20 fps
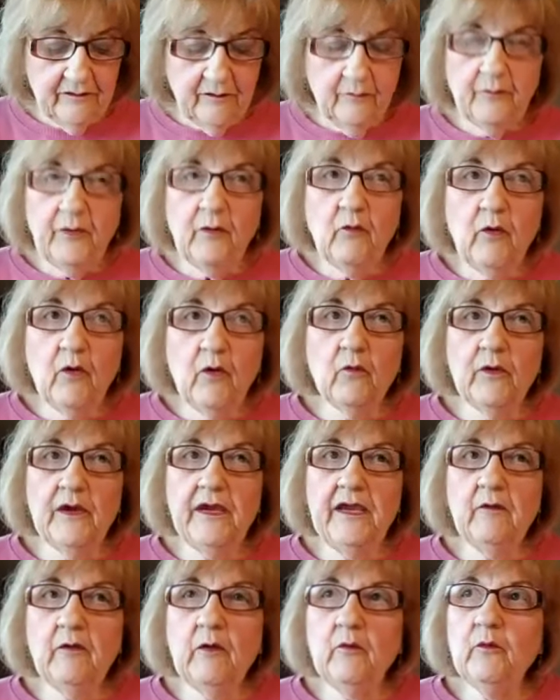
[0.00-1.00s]
But when
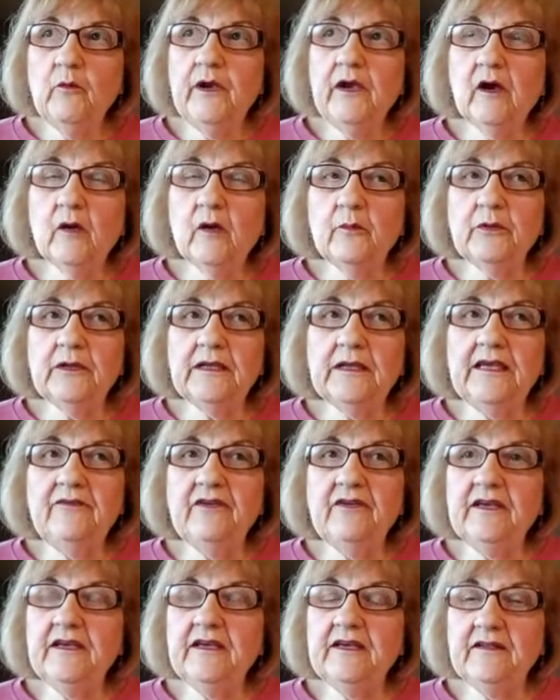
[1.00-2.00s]
we are
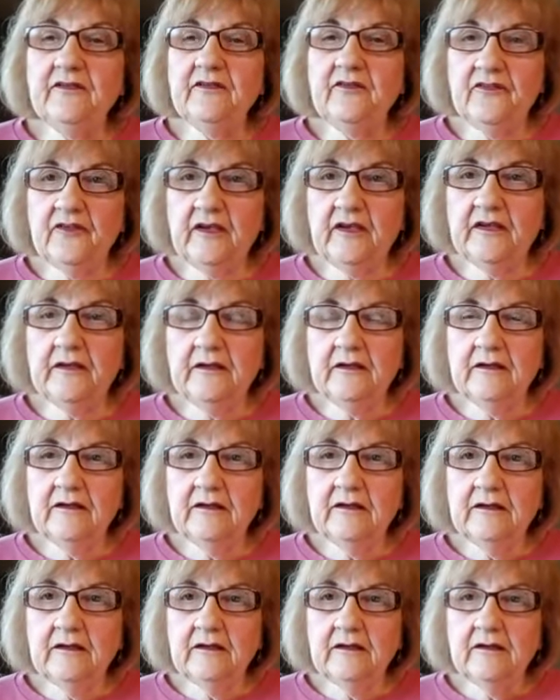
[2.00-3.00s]
believing in sin,
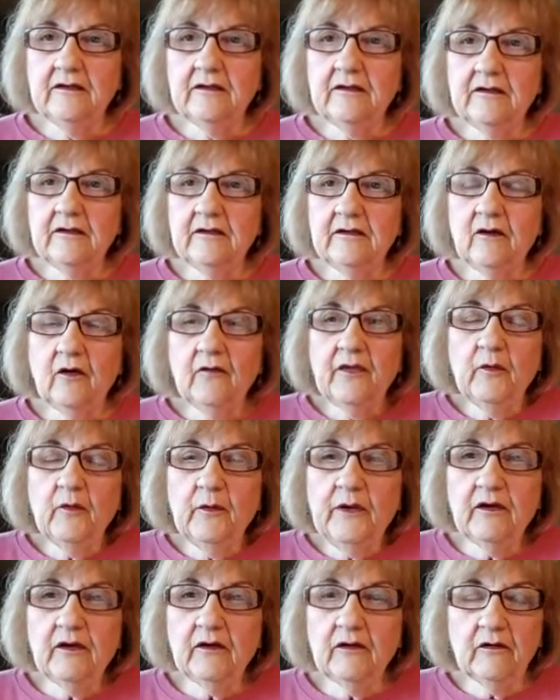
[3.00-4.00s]
or that
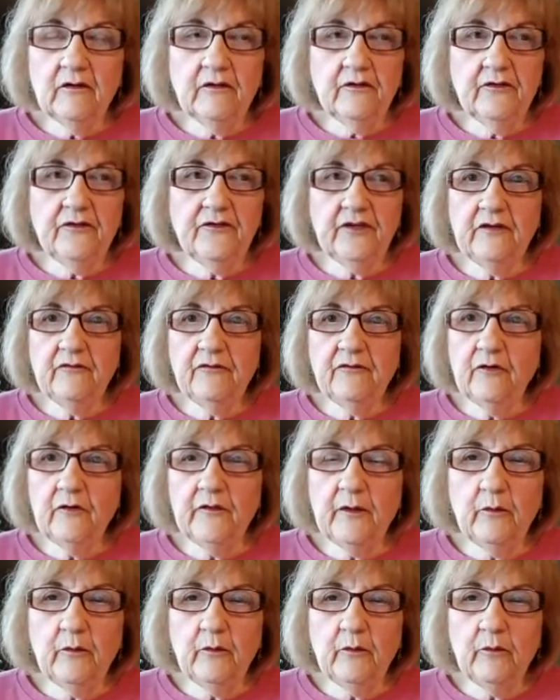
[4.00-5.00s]
we are
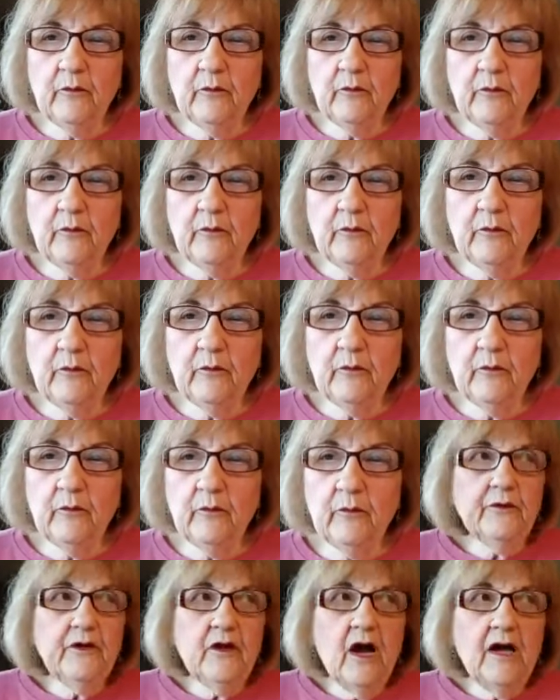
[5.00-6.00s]
sinful, and we're
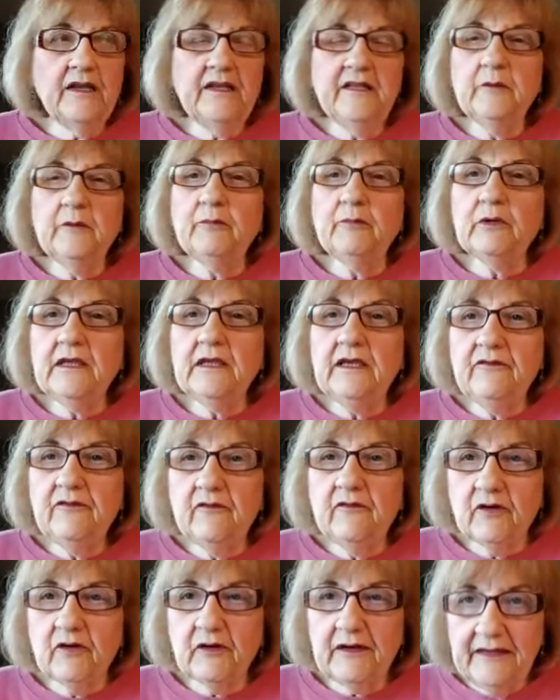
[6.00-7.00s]
not in the
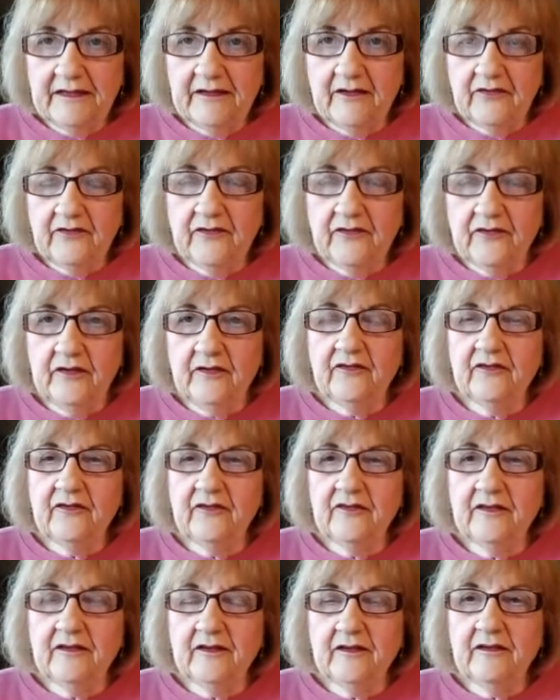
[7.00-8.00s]
belief of our
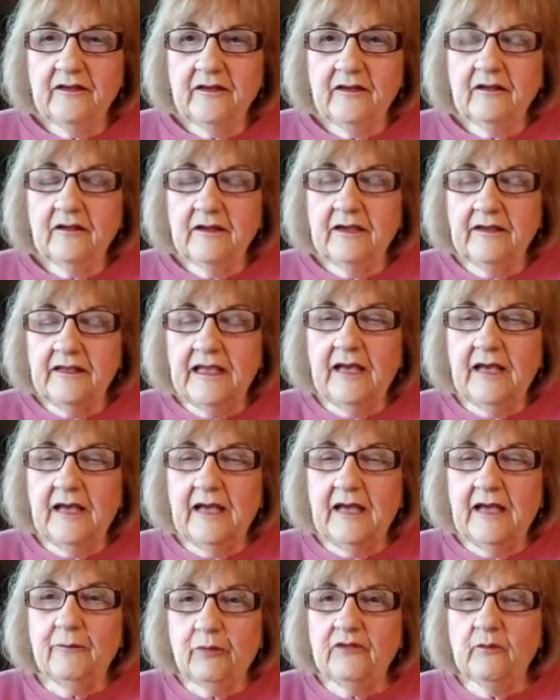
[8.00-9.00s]
innocence, in
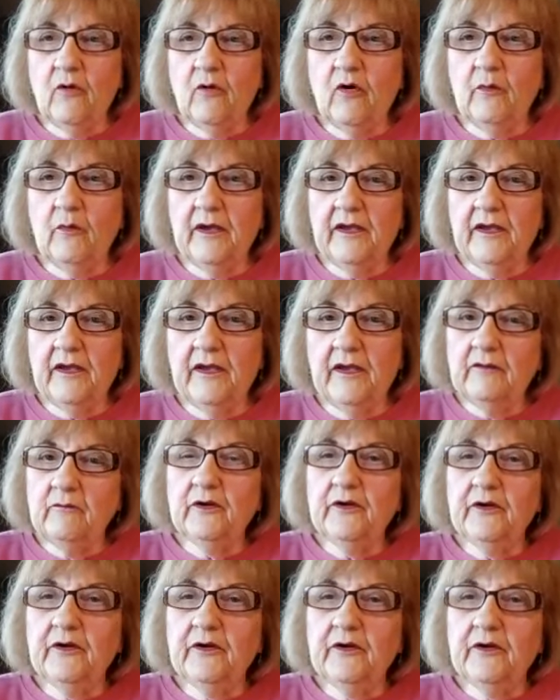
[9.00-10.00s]
that present moment,
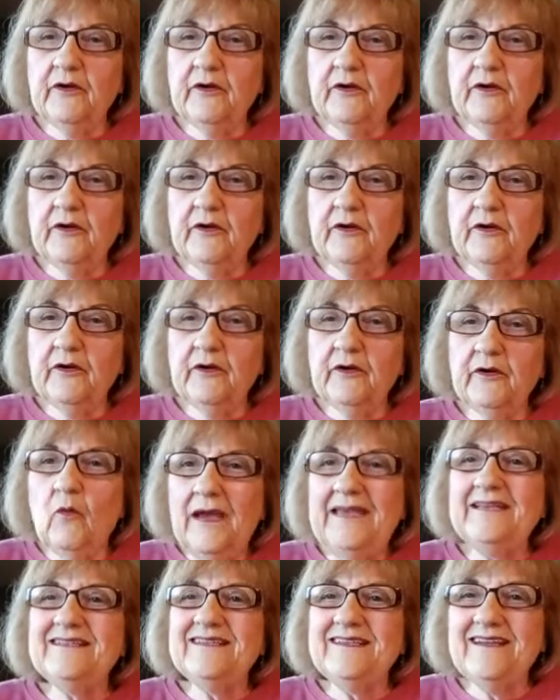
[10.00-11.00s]
we're not
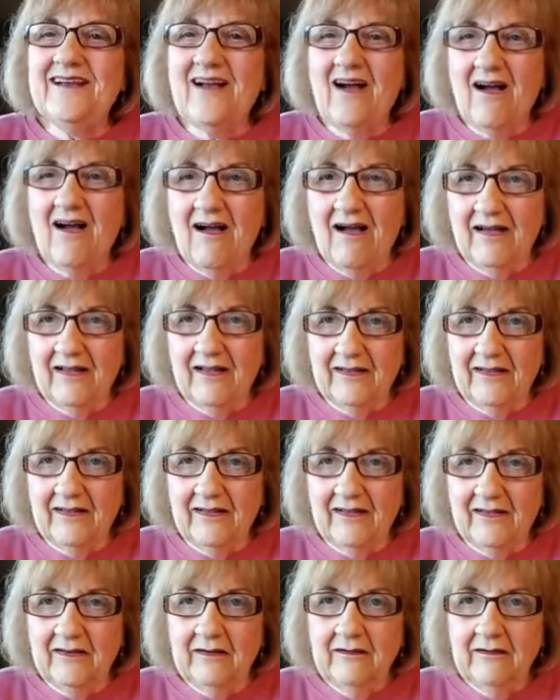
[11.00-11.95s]
awake to God.